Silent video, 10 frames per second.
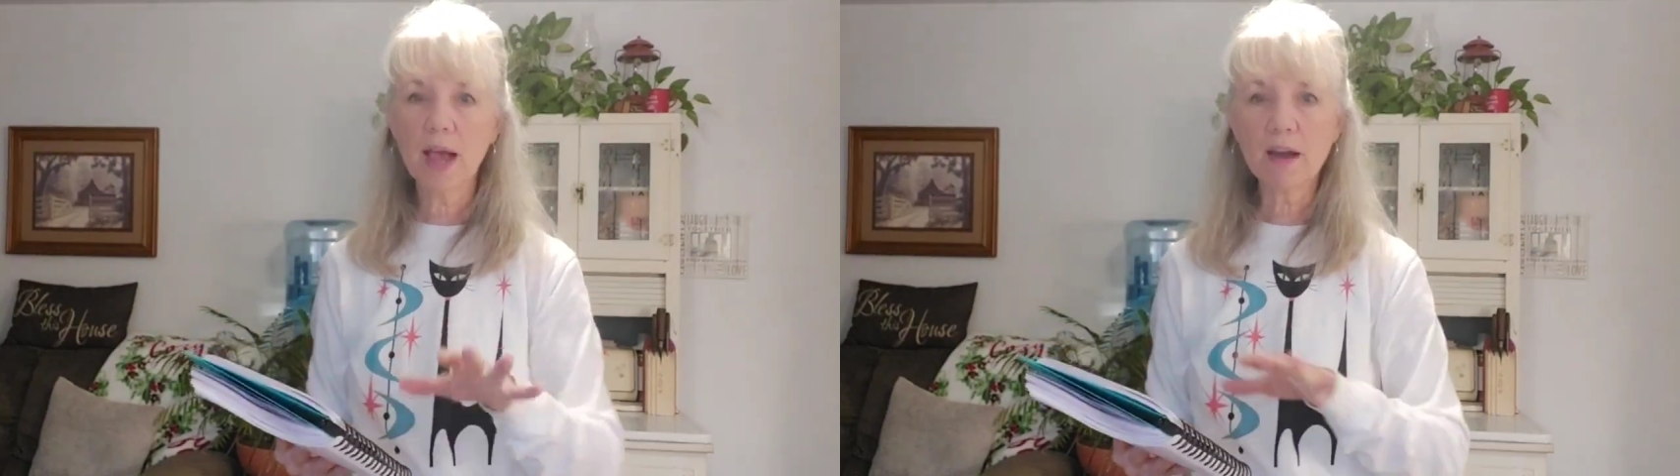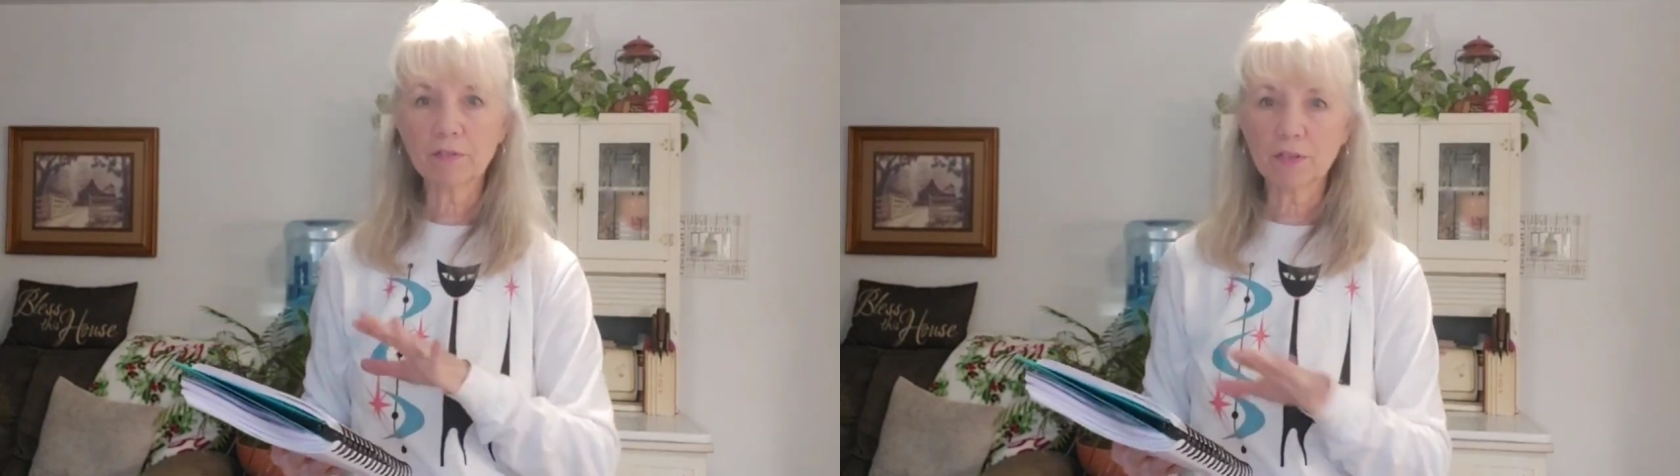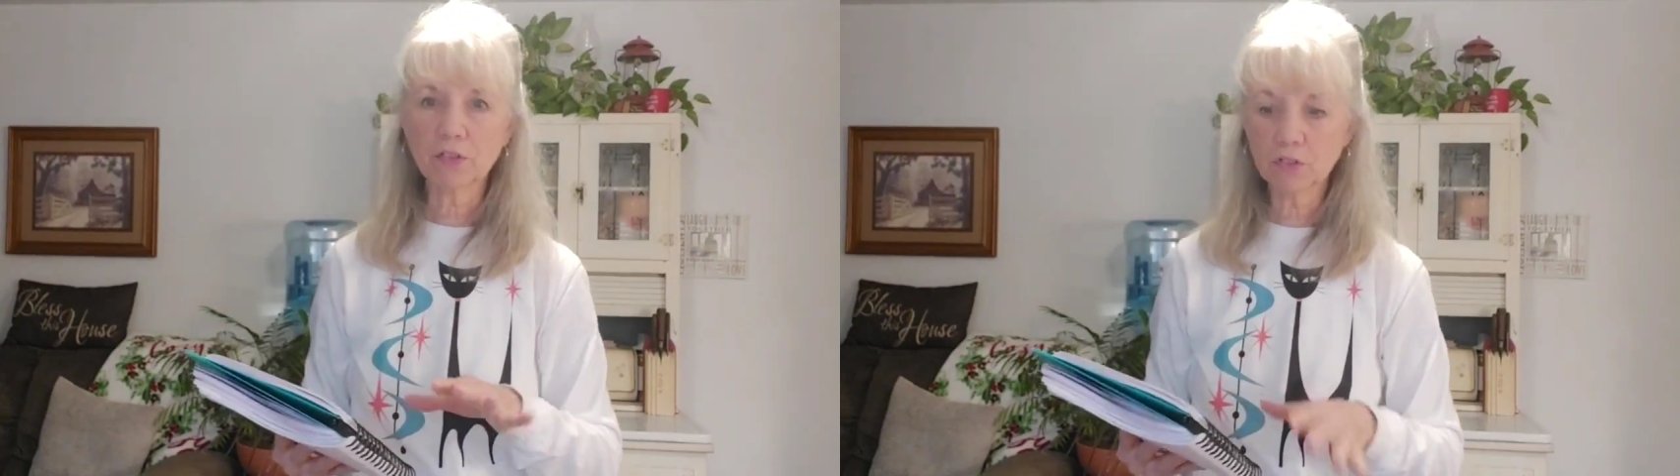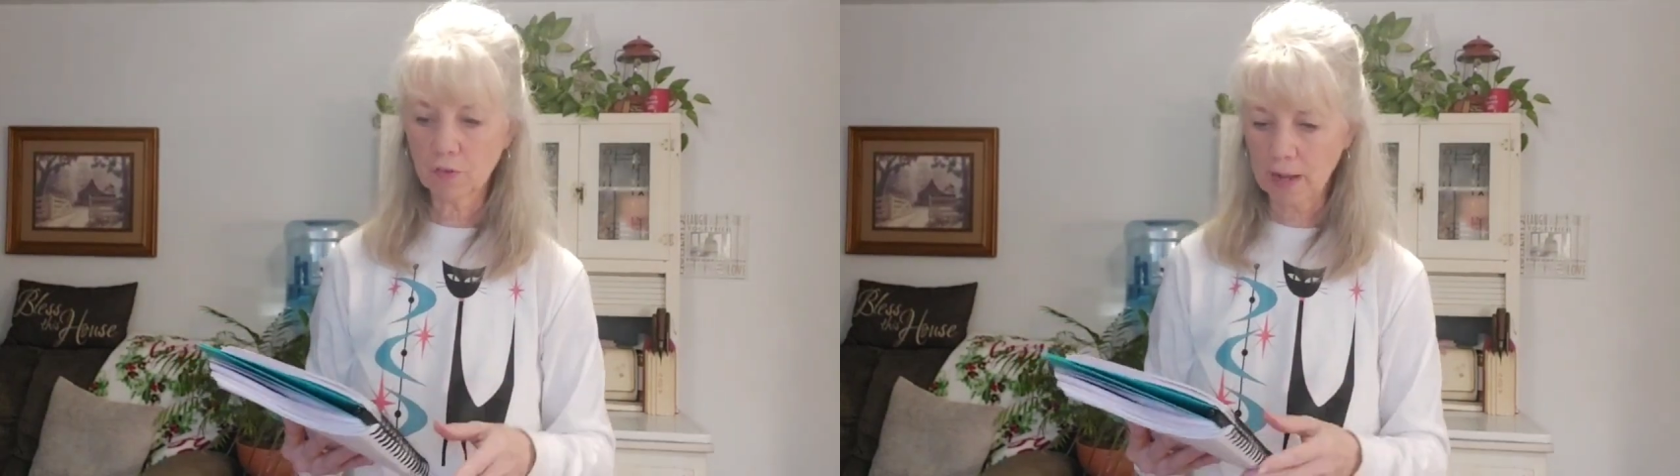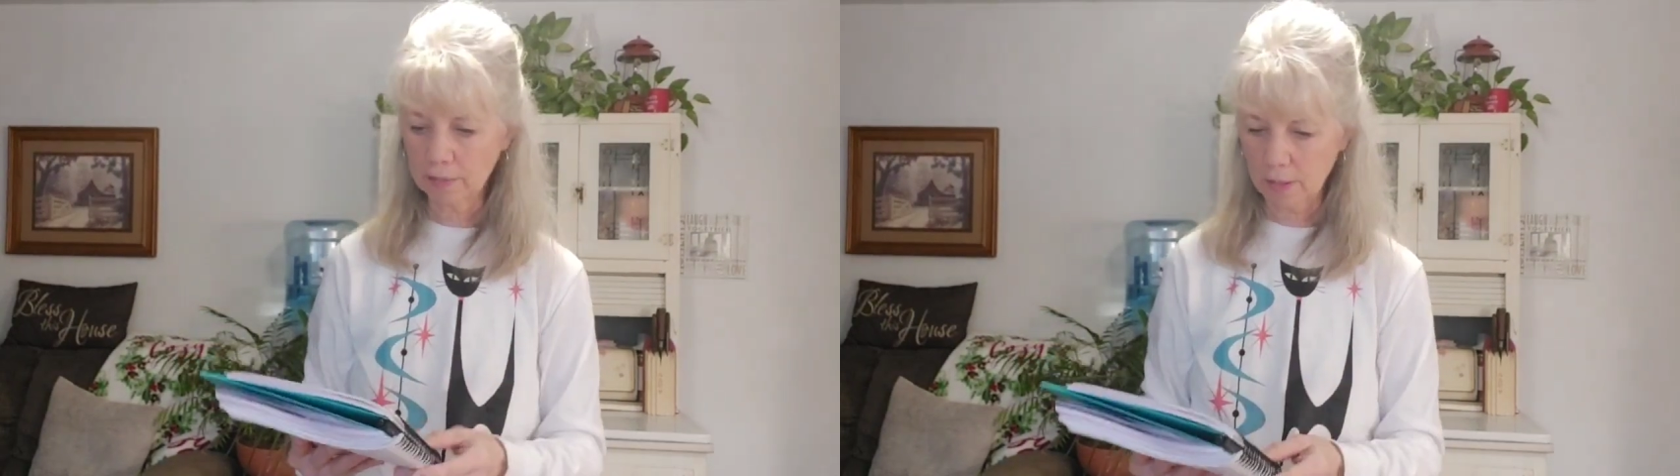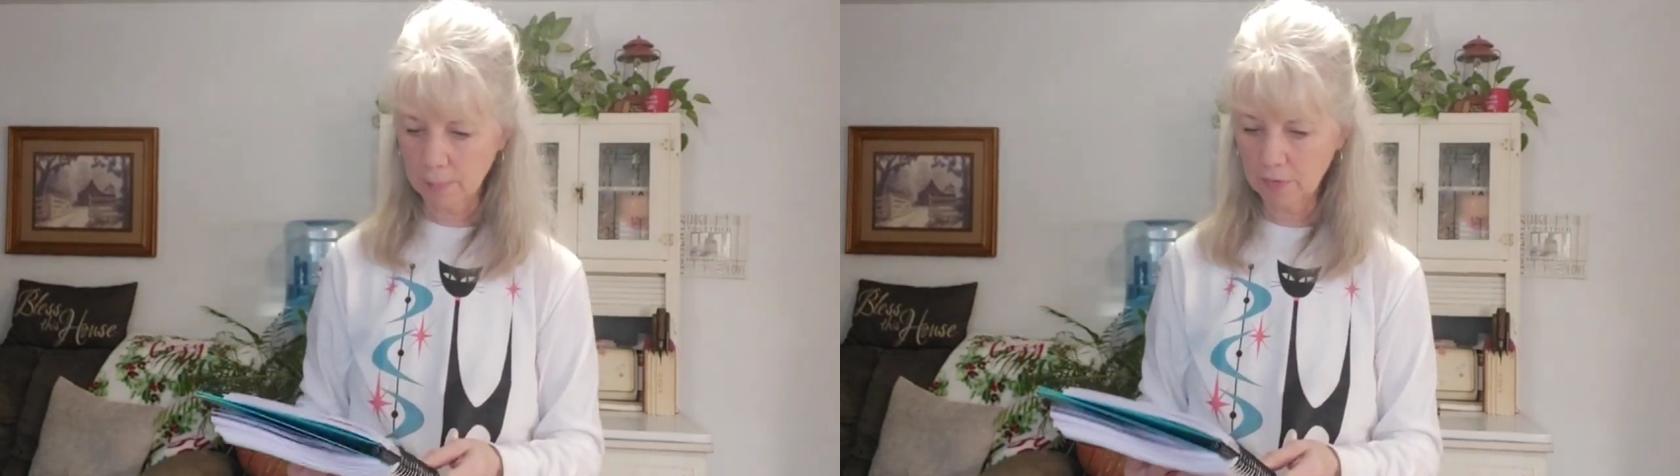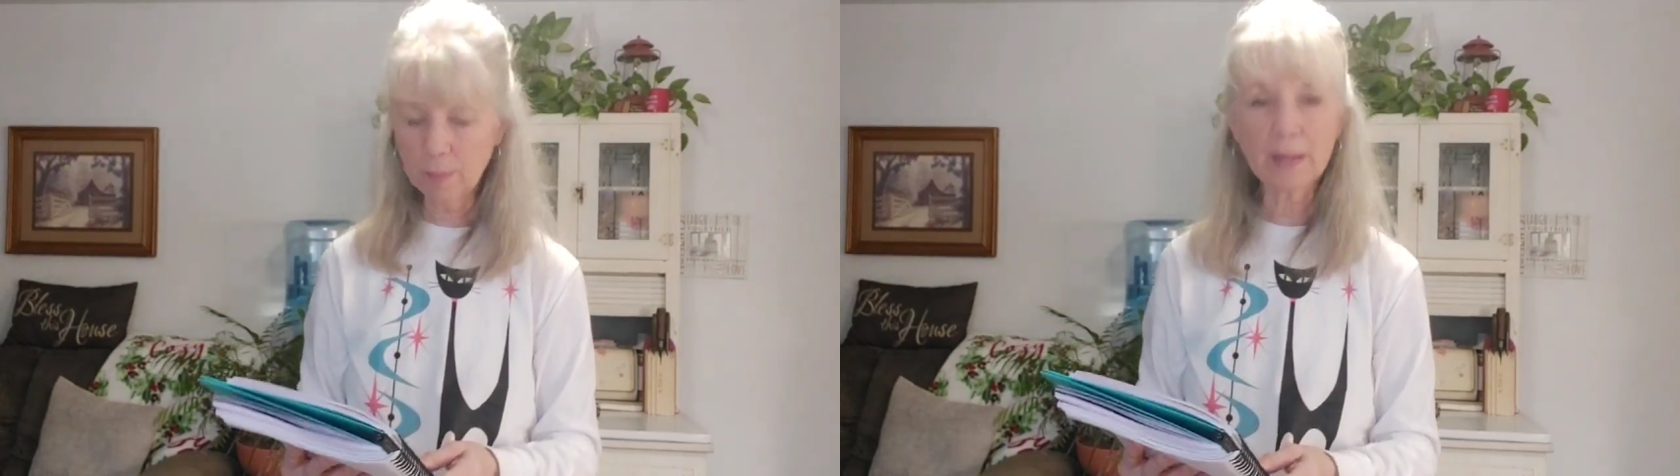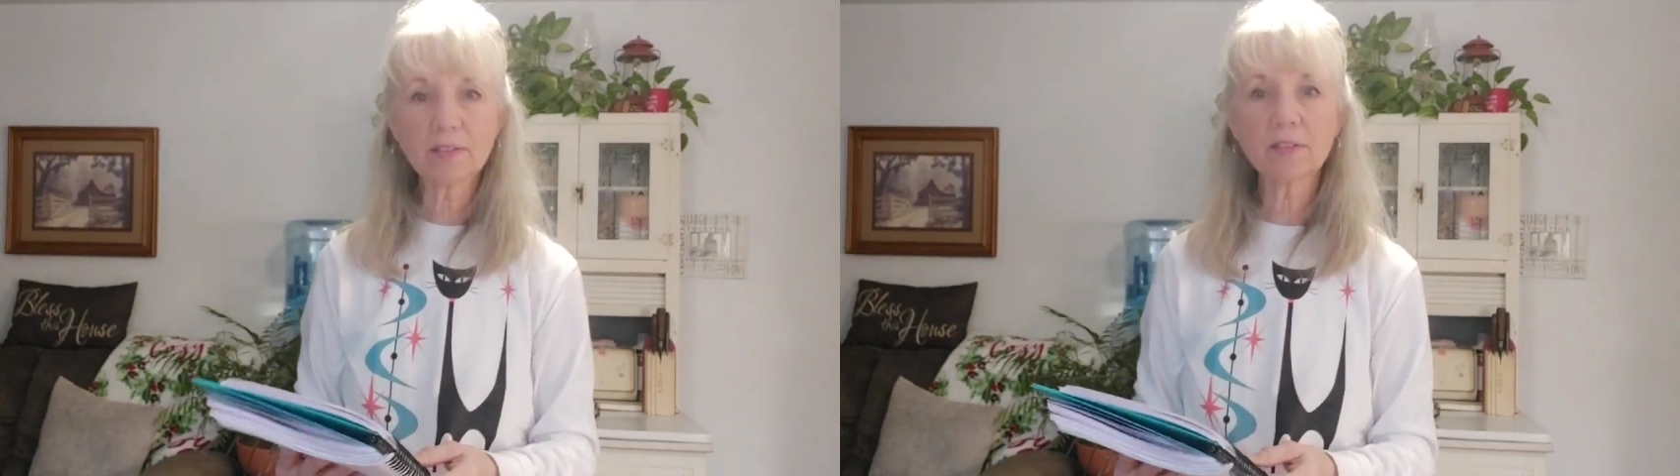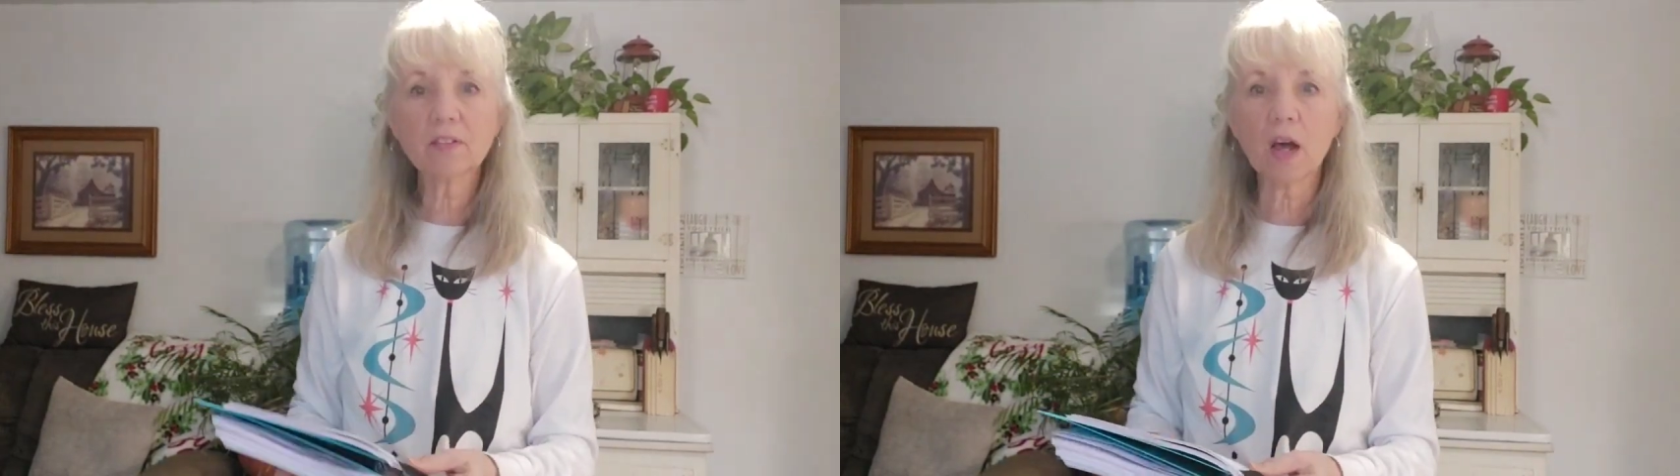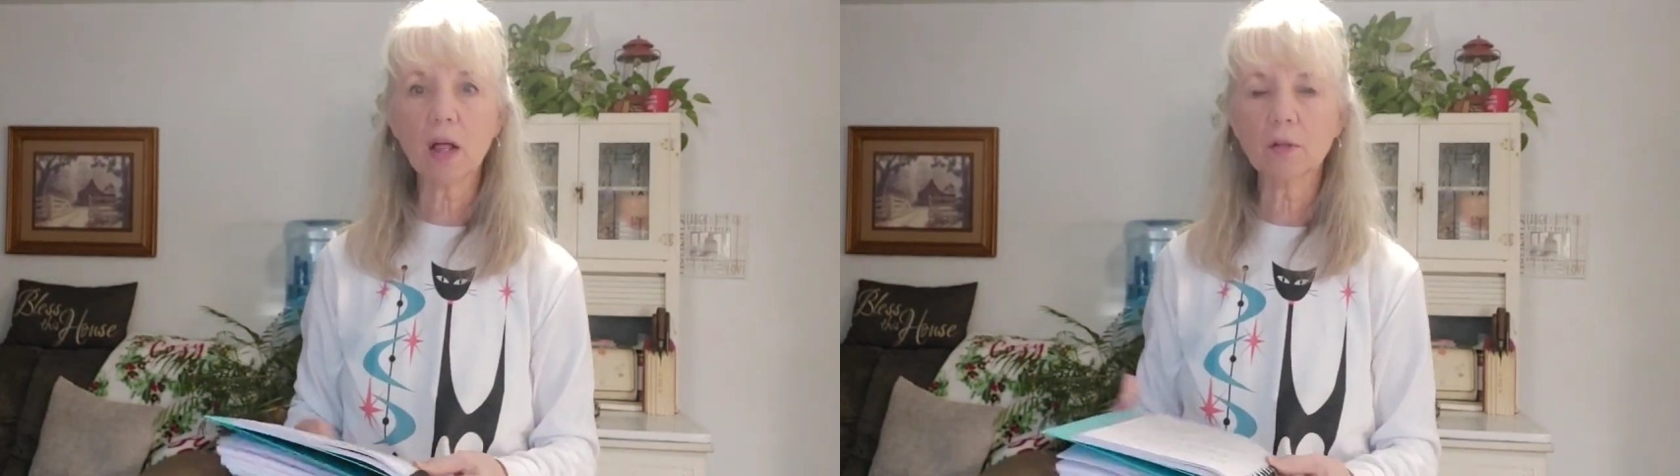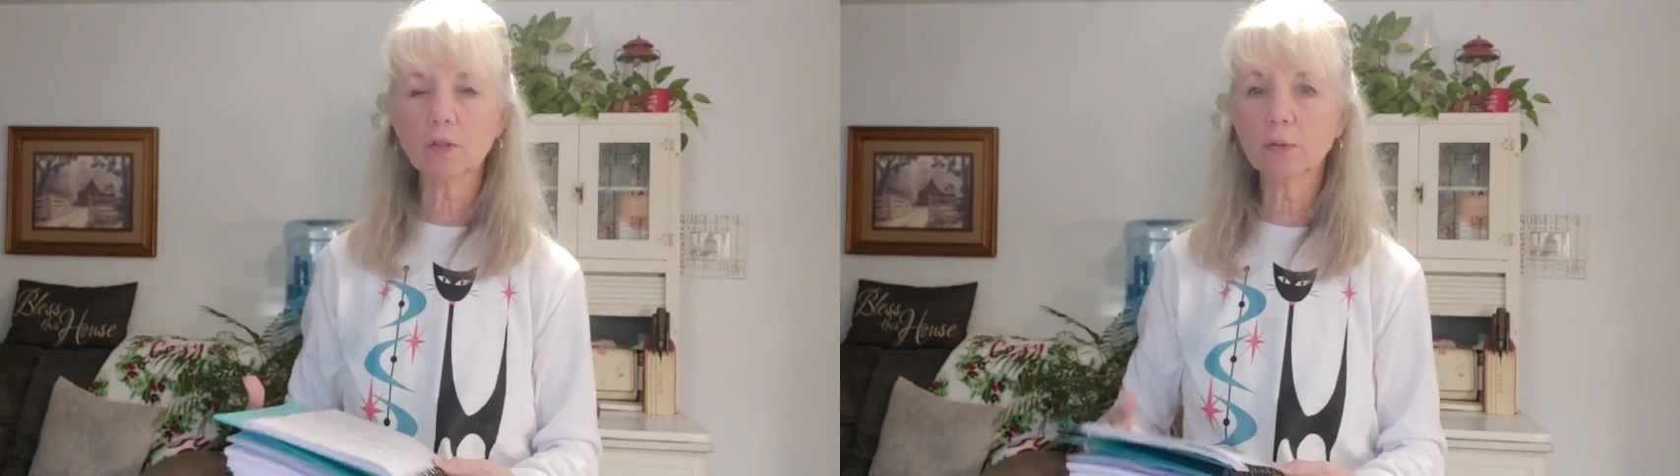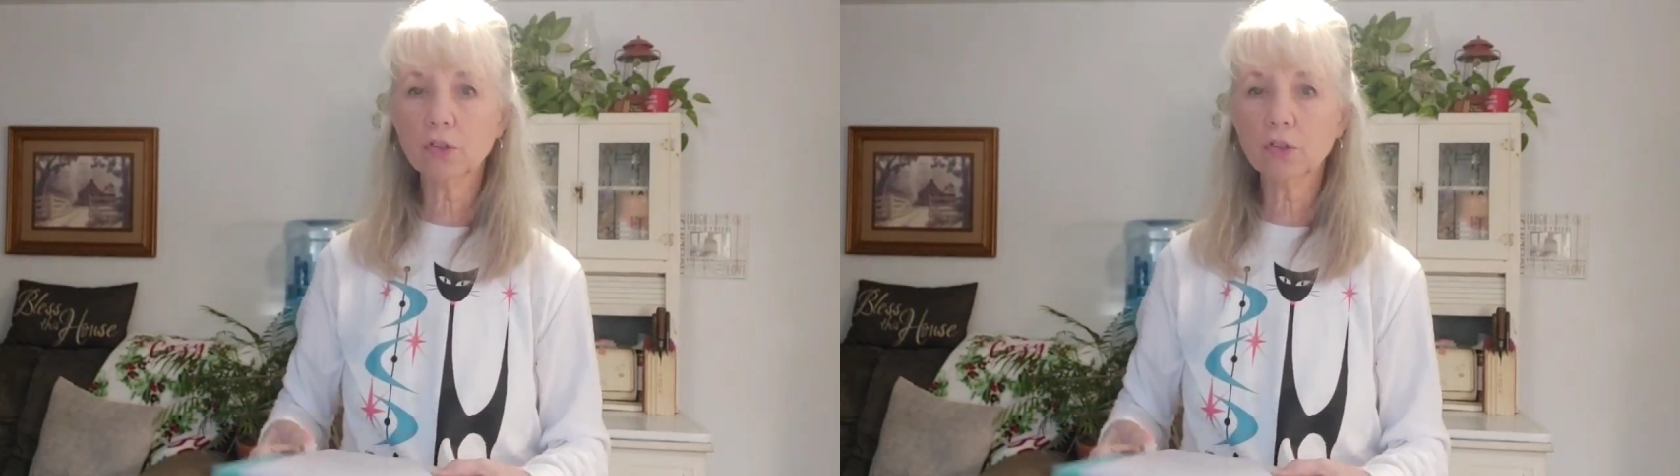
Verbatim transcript: average, just rounded up. It's about $6.